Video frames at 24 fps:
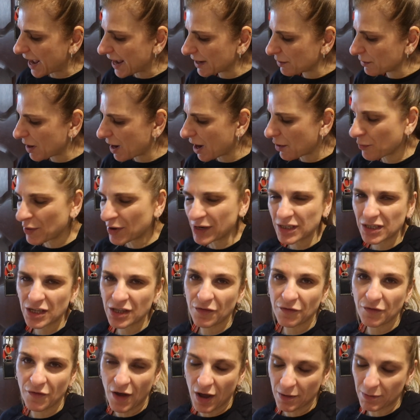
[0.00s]
Anyway, I went to
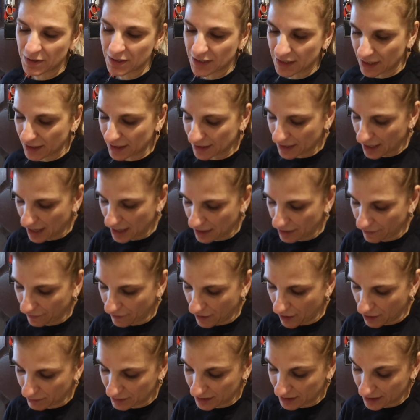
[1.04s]
the pharmacist, and the
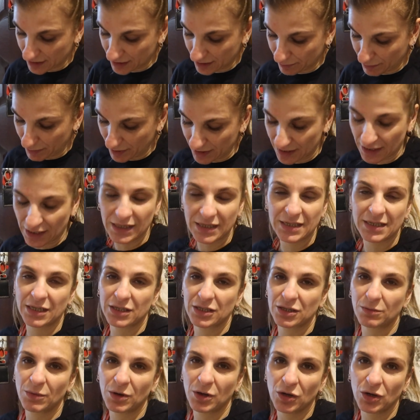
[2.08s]
pharmacist basically
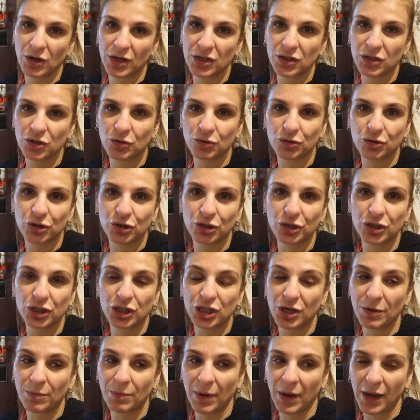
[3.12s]
said to me, you need to go to your
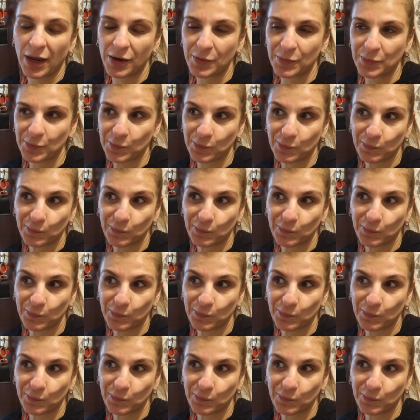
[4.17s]
GP.